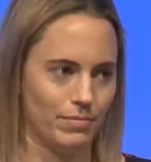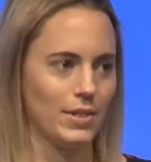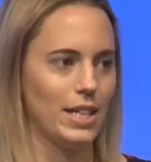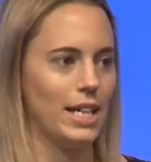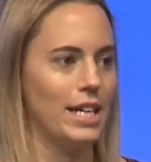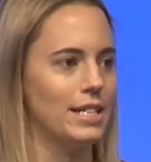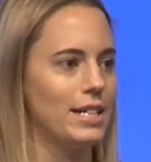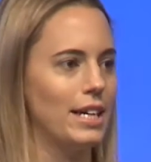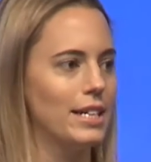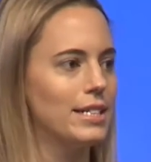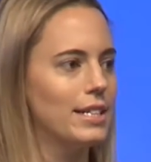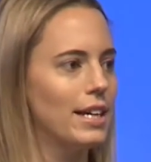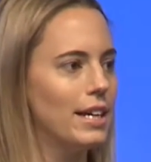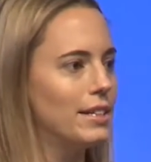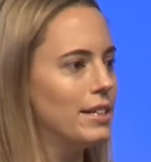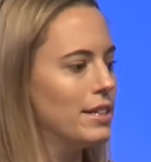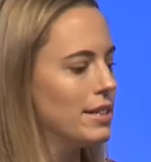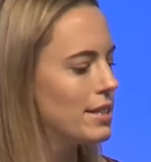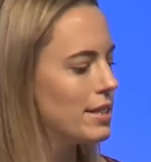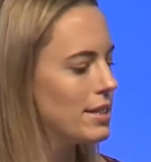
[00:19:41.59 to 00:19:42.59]
As I
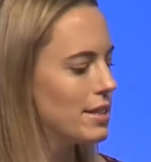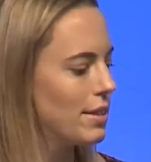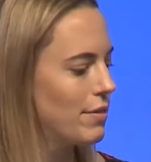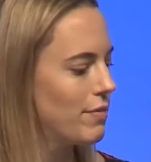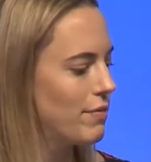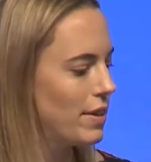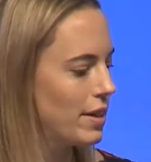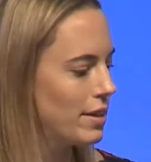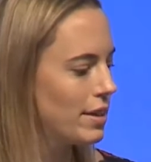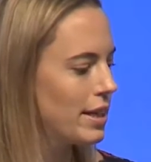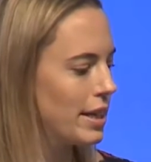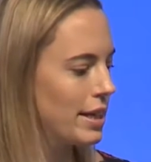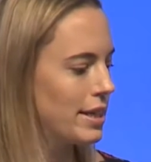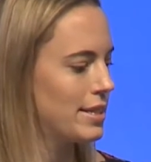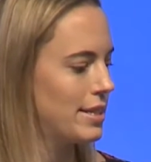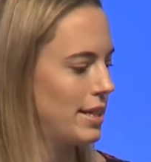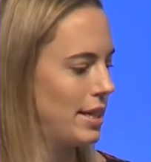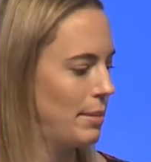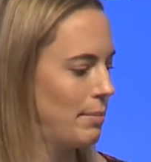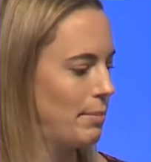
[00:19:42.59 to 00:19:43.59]
said, this is a fun
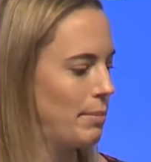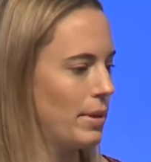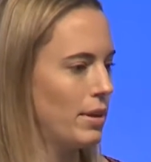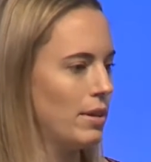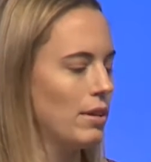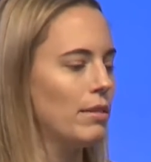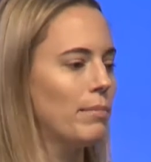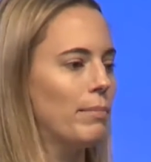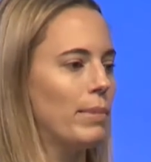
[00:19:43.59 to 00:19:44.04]
example,